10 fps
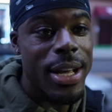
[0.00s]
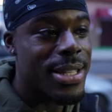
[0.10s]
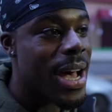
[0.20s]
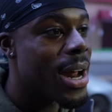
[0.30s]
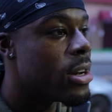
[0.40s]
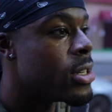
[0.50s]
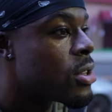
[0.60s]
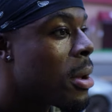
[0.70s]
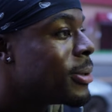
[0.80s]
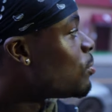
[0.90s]
get tired of this.
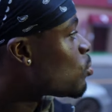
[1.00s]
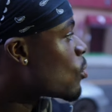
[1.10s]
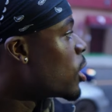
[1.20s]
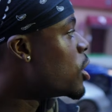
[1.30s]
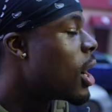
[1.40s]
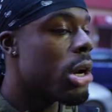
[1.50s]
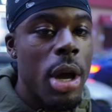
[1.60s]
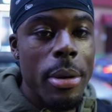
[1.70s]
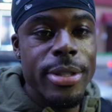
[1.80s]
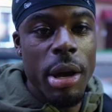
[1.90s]
Y'all hear me
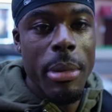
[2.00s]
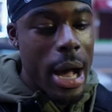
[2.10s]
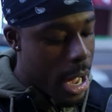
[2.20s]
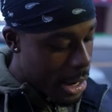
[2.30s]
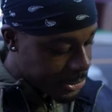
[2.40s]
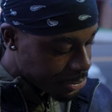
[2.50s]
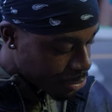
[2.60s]
always talking about how